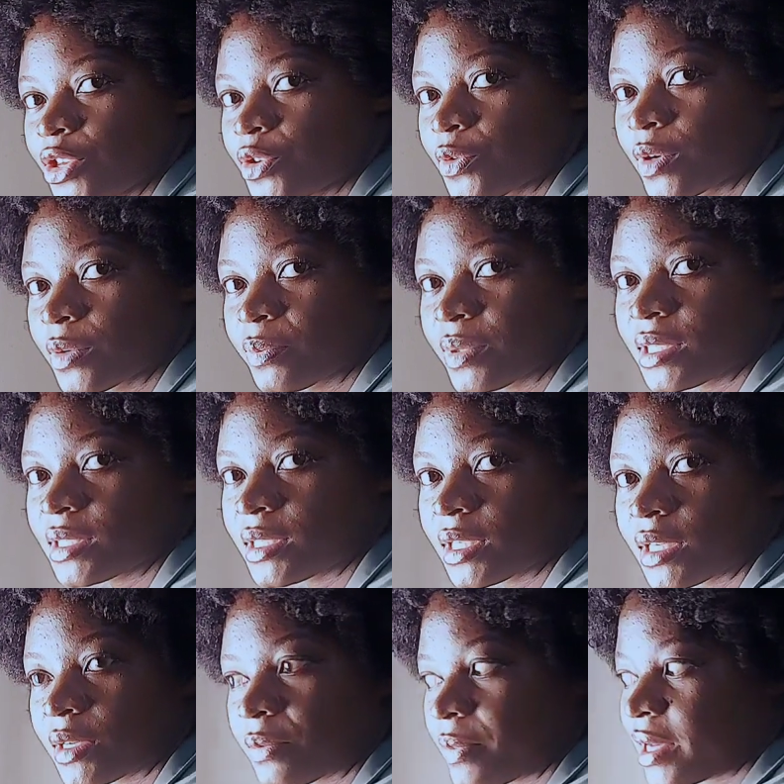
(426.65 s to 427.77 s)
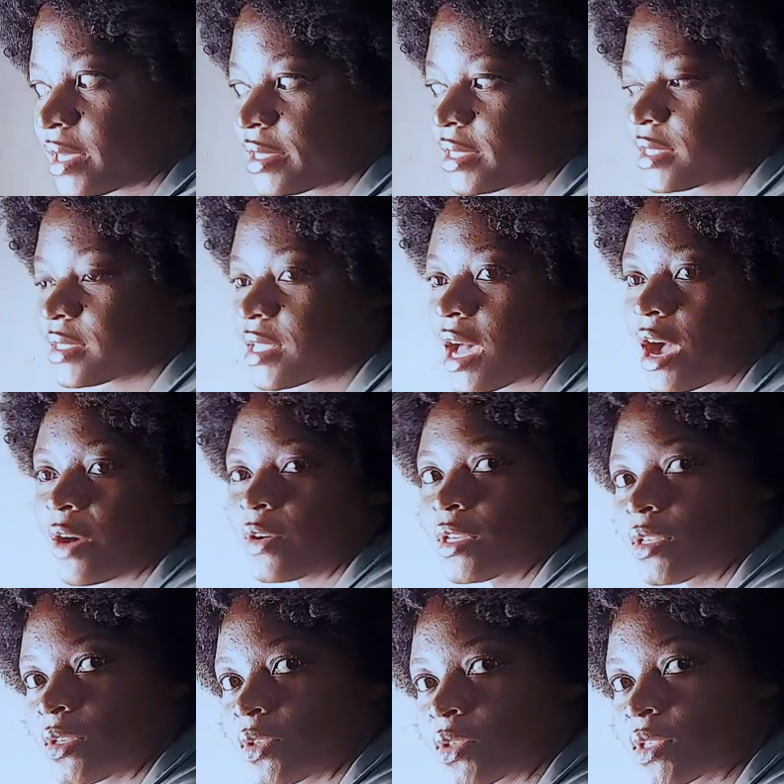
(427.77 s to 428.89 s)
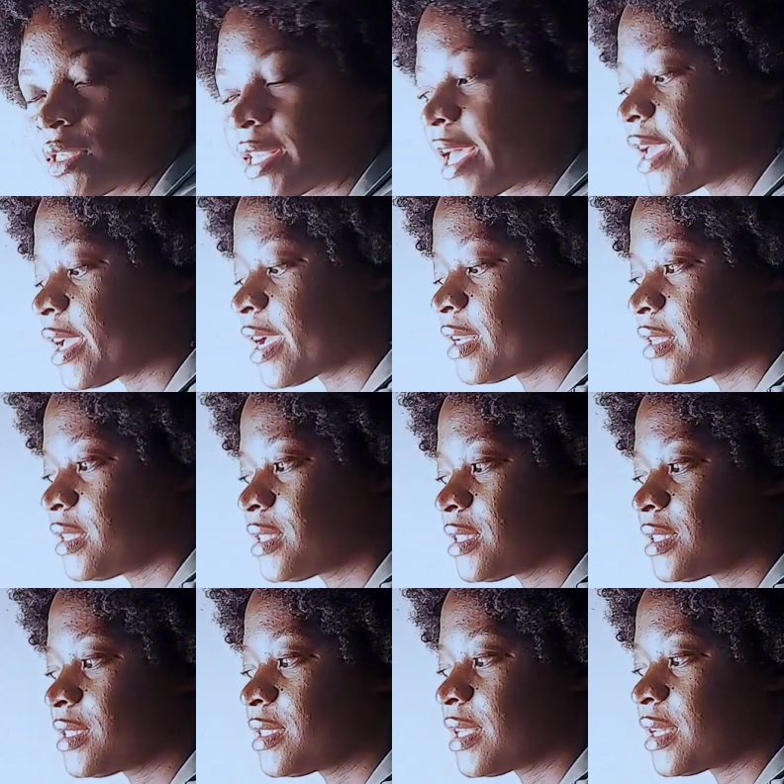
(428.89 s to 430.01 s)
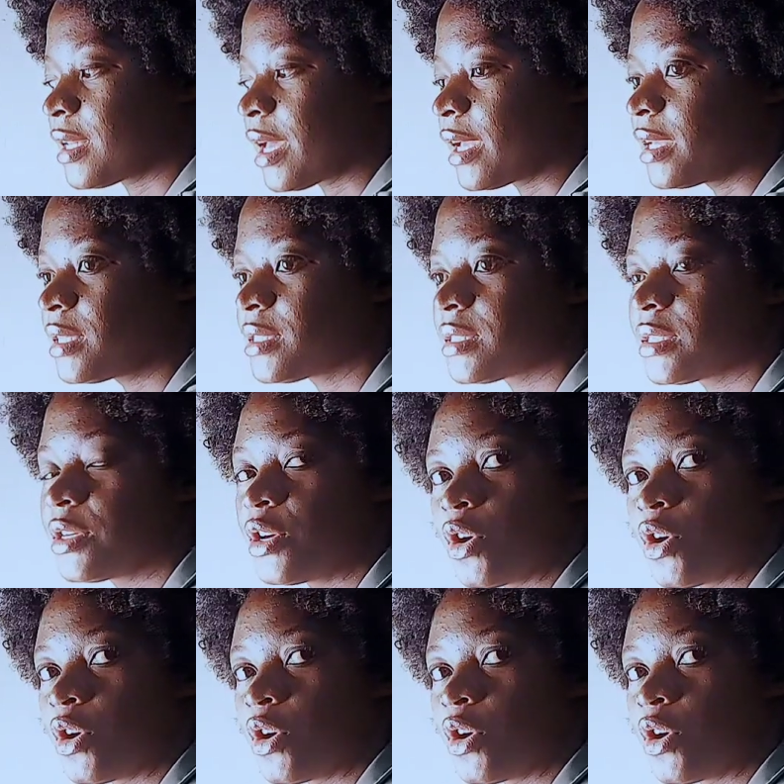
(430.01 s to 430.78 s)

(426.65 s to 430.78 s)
you won't be seeing, but this is how it looks like, and this is the light.